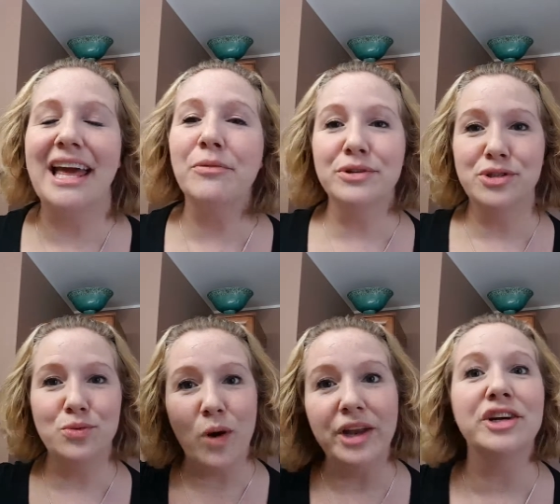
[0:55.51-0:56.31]
They will do
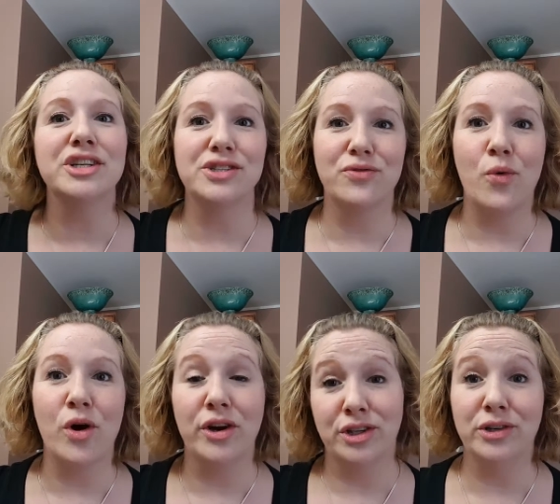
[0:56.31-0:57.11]
wonders
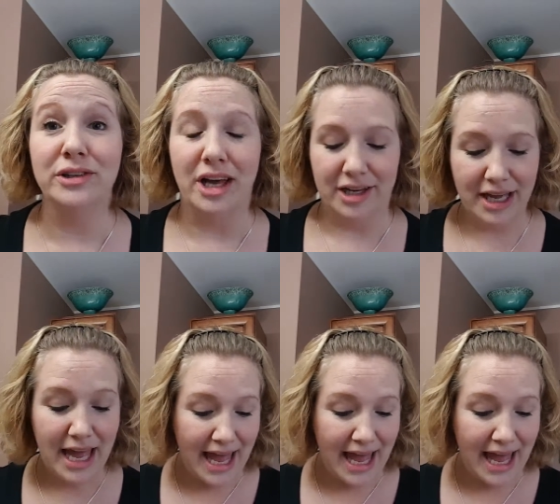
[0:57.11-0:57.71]
for your look.